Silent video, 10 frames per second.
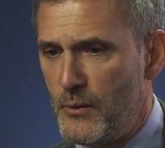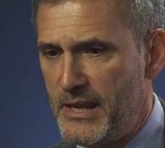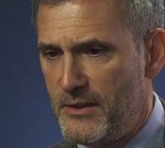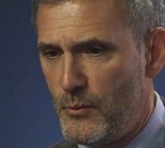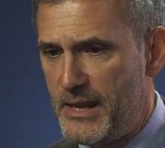
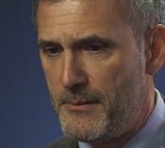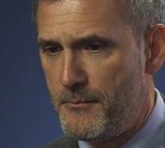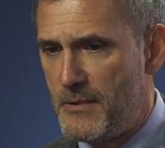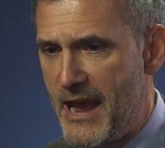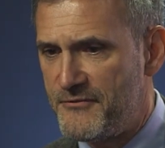we we
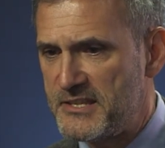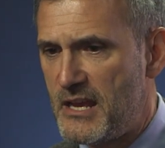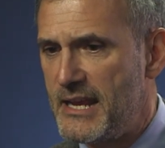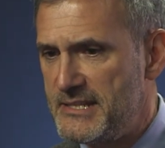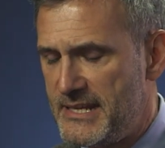have this
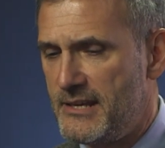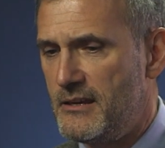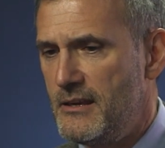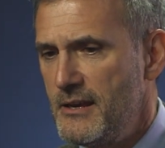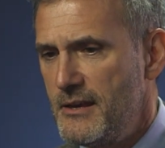
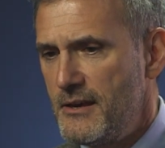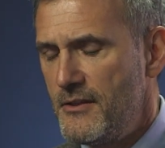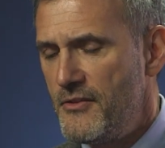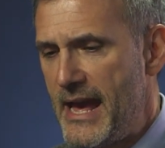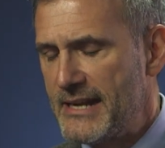idea
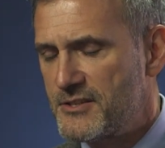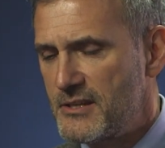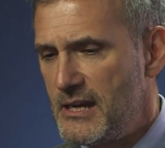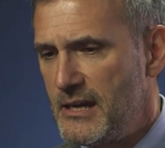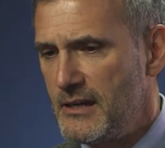that
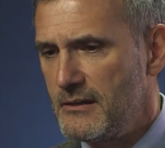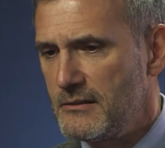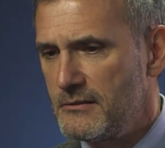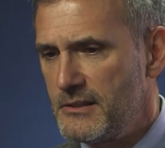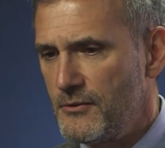
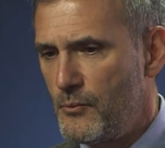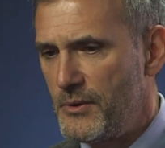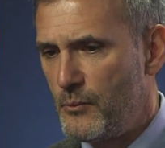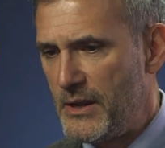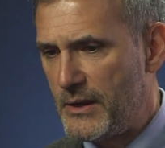uh, you know
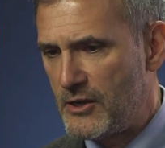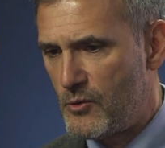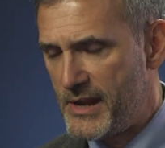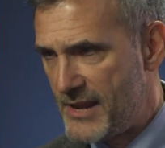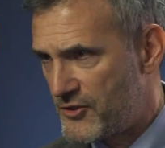we, we can
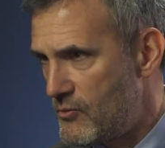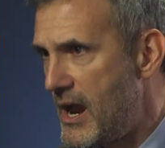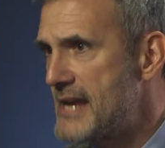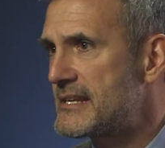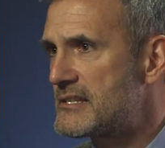create the
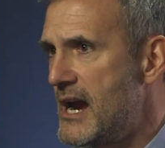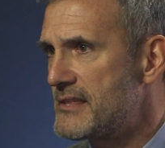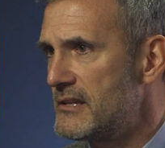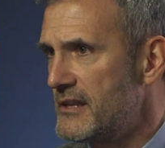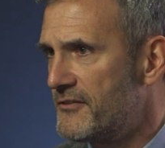rising
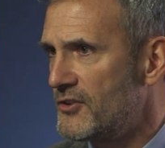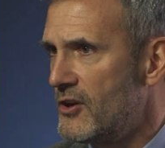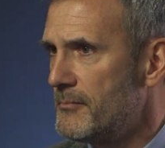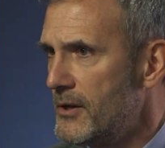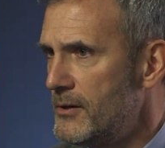tide that lifts
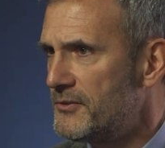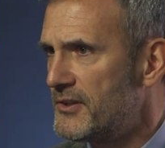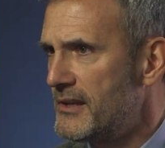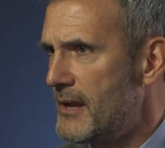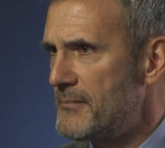all boats,
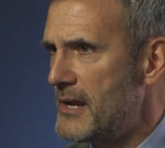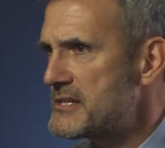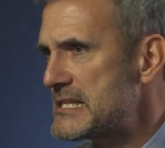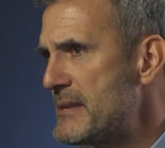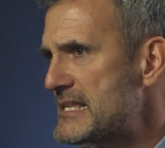and I'm not
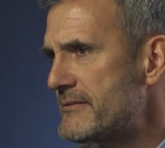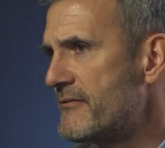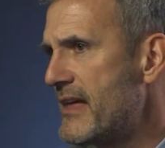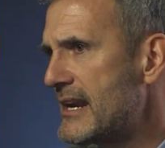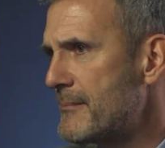dismissive
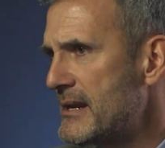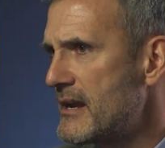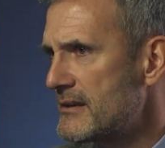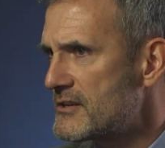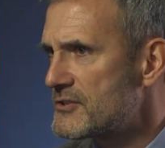of that. I mean,
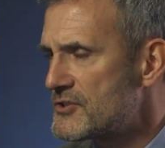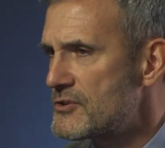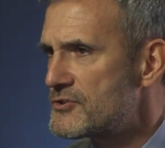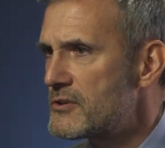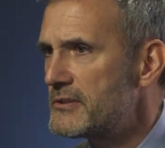I,
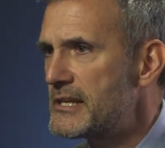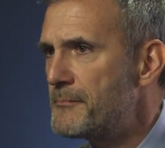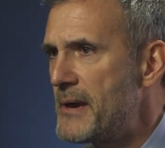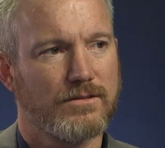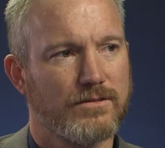certainly
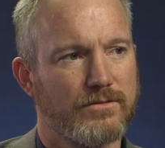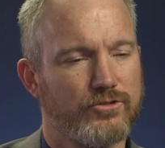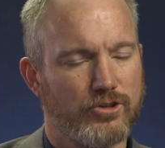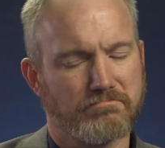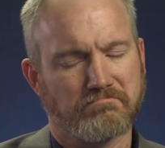competitive
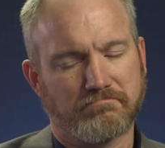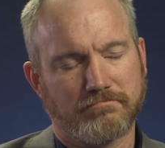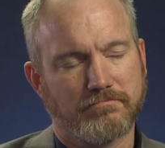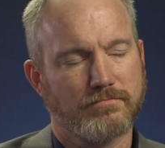factors sure.